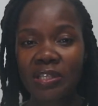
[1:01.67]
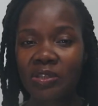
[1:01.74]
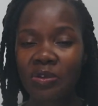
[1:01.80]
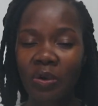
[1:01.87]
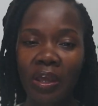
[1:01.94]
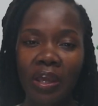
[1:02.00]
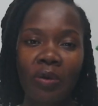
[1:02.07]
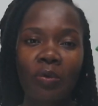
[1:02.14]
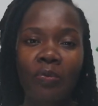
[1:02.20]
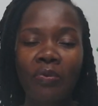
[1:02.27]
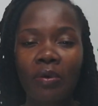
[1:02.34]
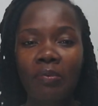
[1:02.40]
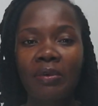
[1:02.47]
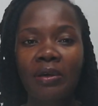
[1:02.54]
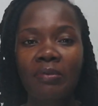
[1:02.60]
It's okay, no
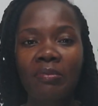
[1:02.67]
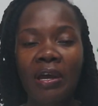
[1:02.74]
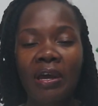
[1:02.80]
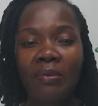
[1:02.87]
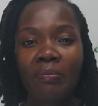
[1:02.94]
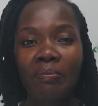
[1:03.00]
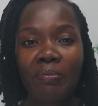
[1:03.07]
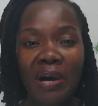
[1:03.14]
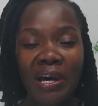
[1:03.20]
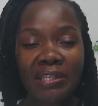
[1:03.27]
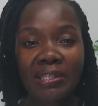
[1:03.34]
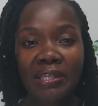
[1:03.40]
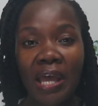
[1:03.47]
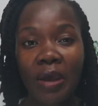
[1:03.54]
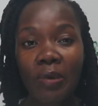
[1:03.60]
problem.
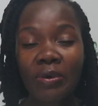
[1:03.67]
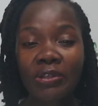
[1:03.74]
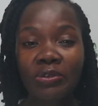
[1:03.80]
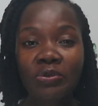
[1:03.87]
But I want